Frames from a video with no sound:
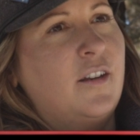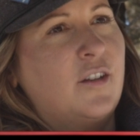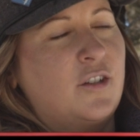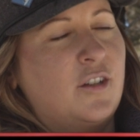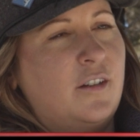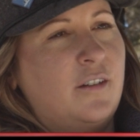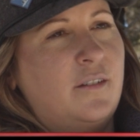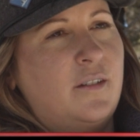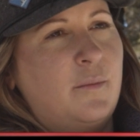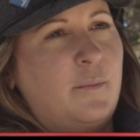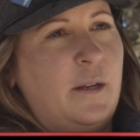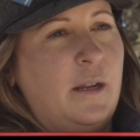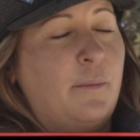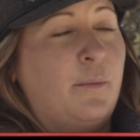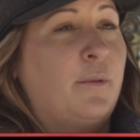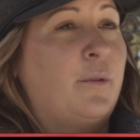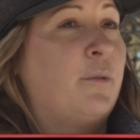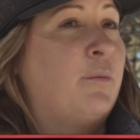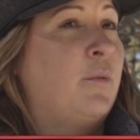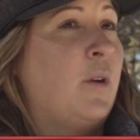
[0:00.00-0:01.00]
condition to be
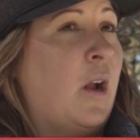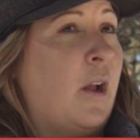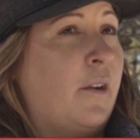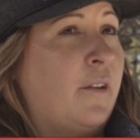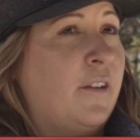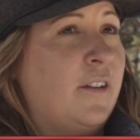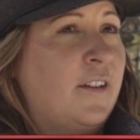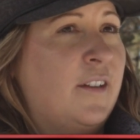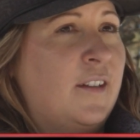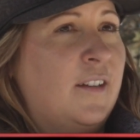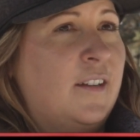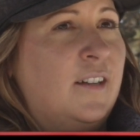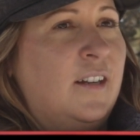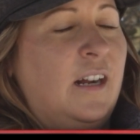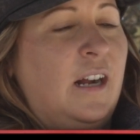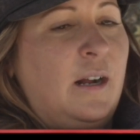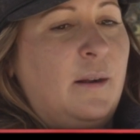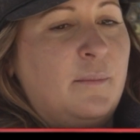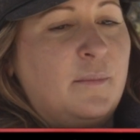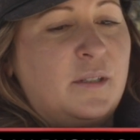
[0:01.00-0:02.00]
able to run.
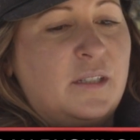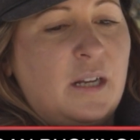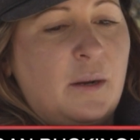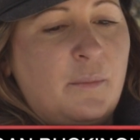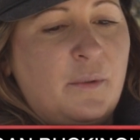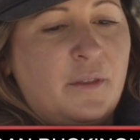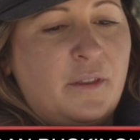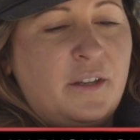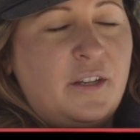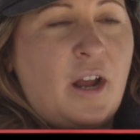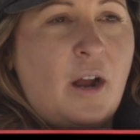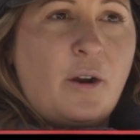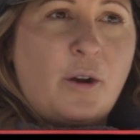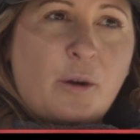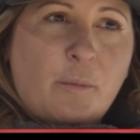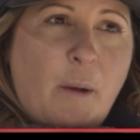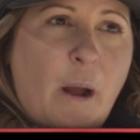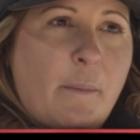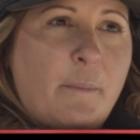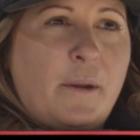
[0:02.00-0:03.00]
Some of the
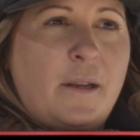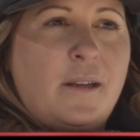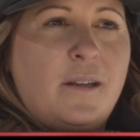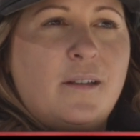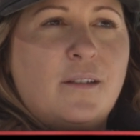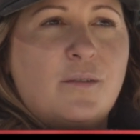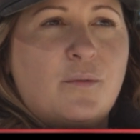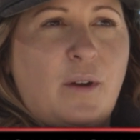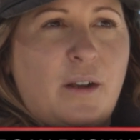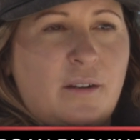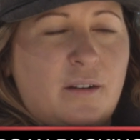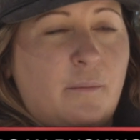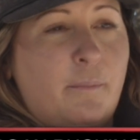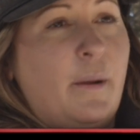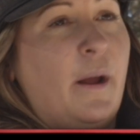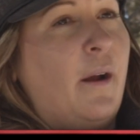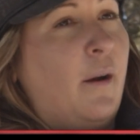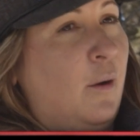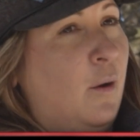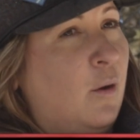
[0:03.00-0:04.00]
younger puppies went to
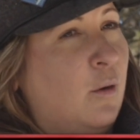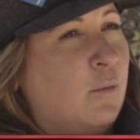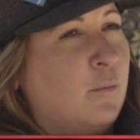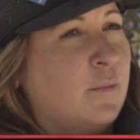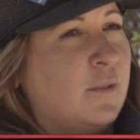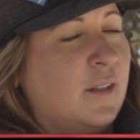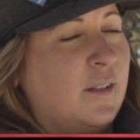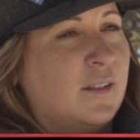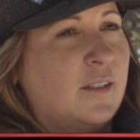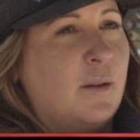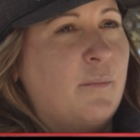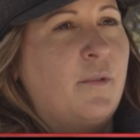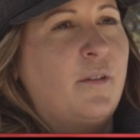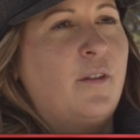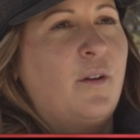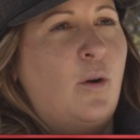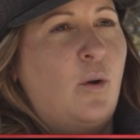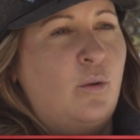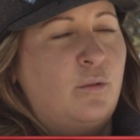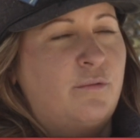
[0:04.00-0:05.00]
pet homes, and some
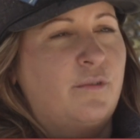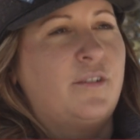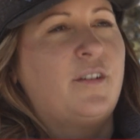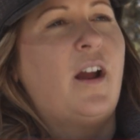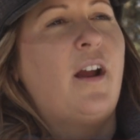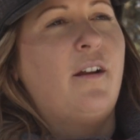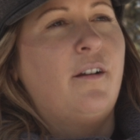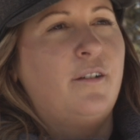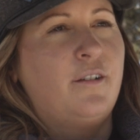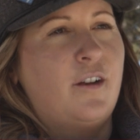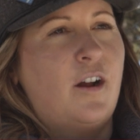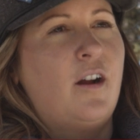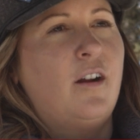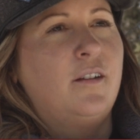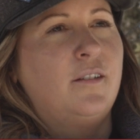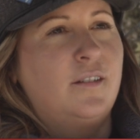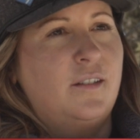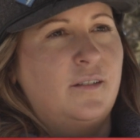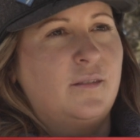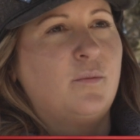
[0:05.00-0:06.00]
of the old retired
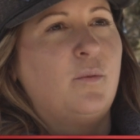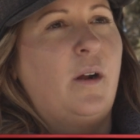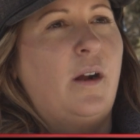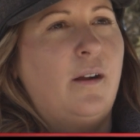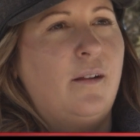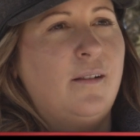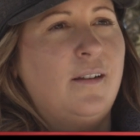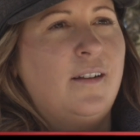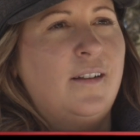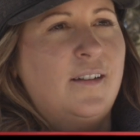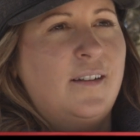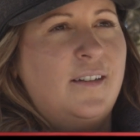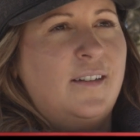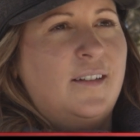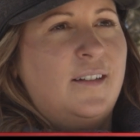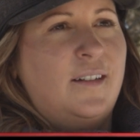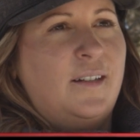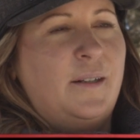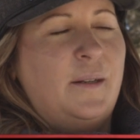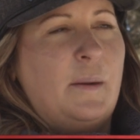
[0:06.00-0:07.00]
dogs as well.
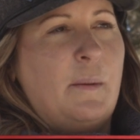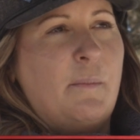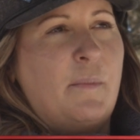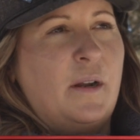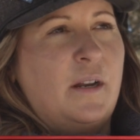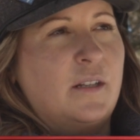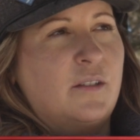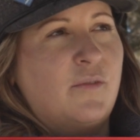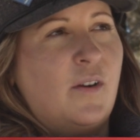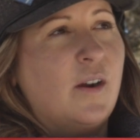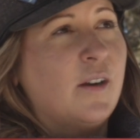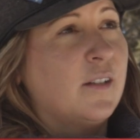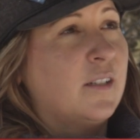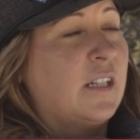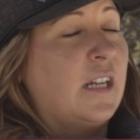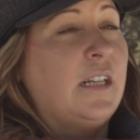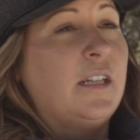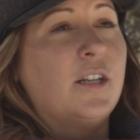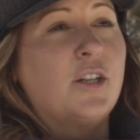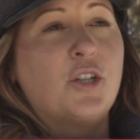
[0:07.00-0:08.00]
But as far
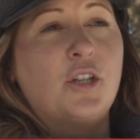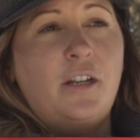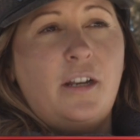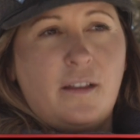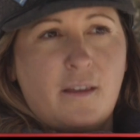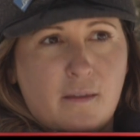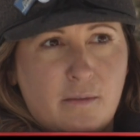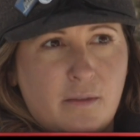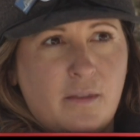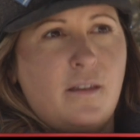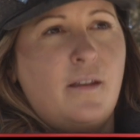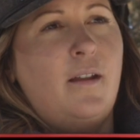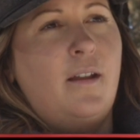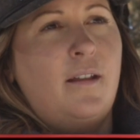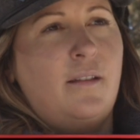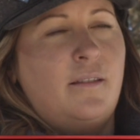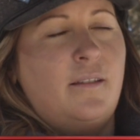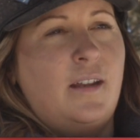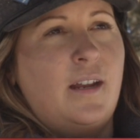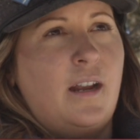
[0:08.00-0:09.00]
as conditioning
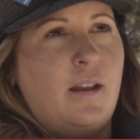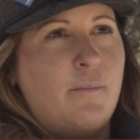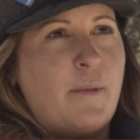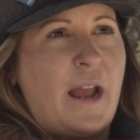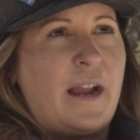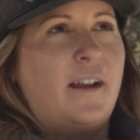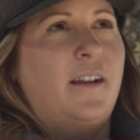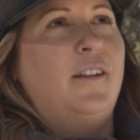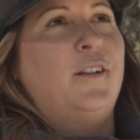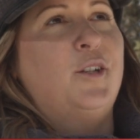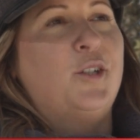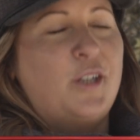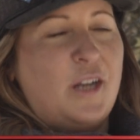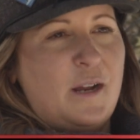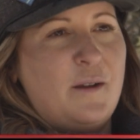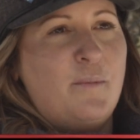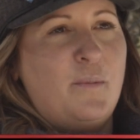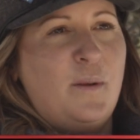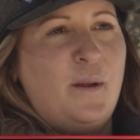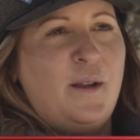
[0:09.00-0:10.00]
and getting back into
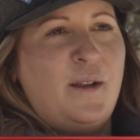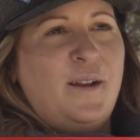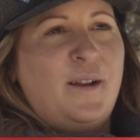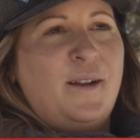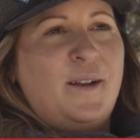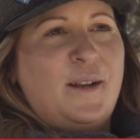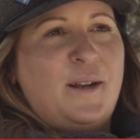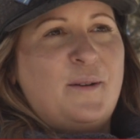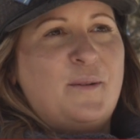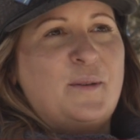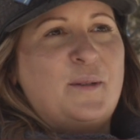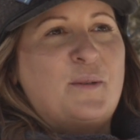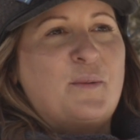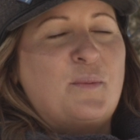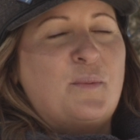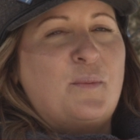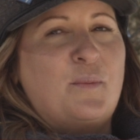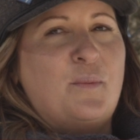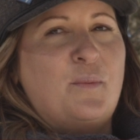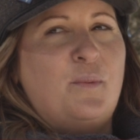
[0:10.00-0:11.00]
shape, it was
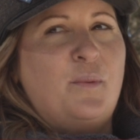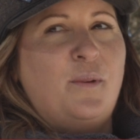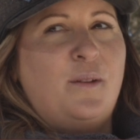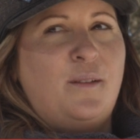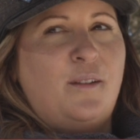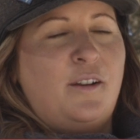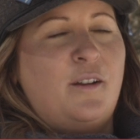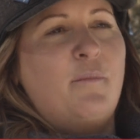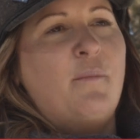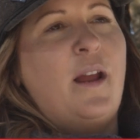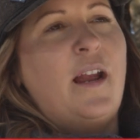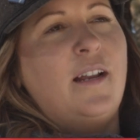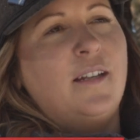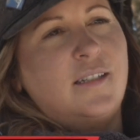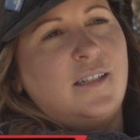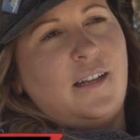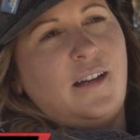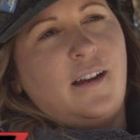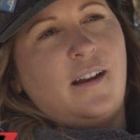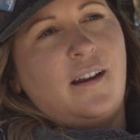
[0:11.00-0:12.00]
really
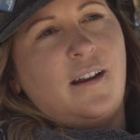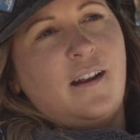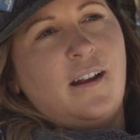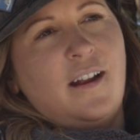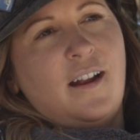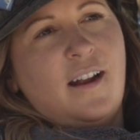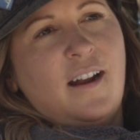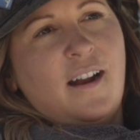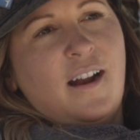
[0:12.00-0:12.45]
amazing